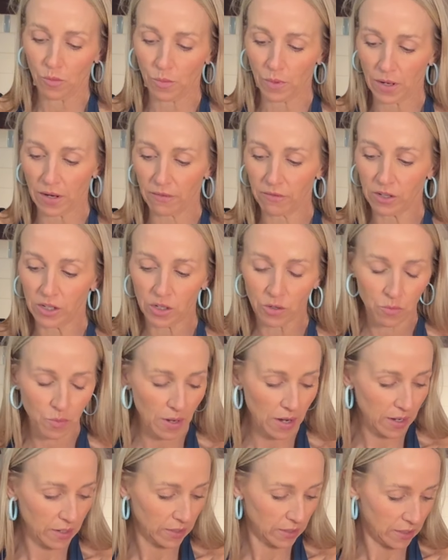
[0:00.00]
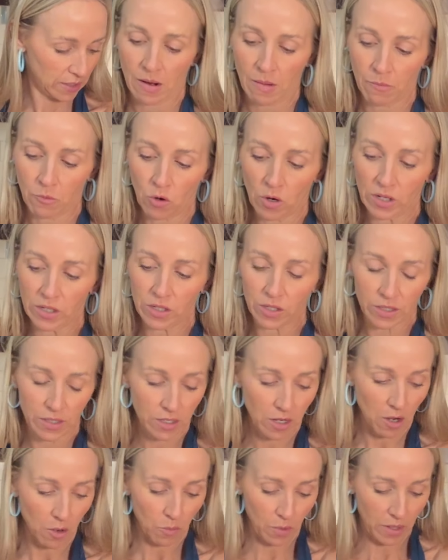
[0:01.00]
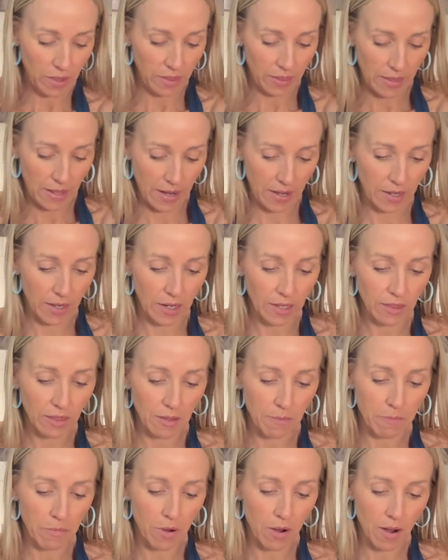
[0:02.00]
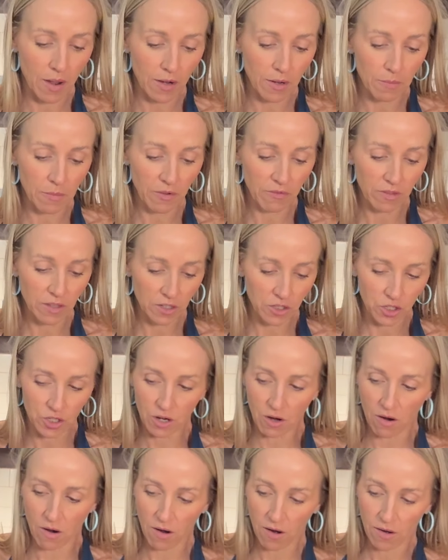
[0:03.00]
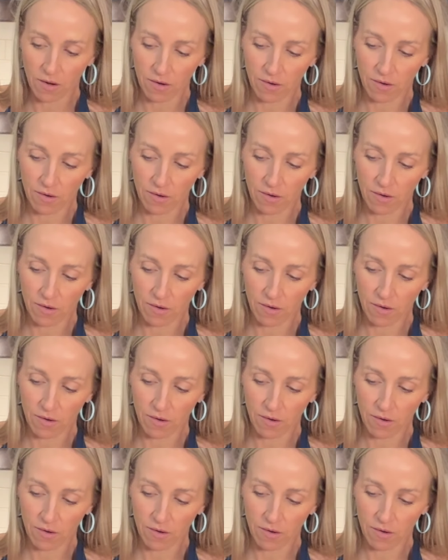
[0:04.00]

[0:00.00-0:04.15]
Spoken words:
whatever you want. I'm going to start with lining the bottom of the jar.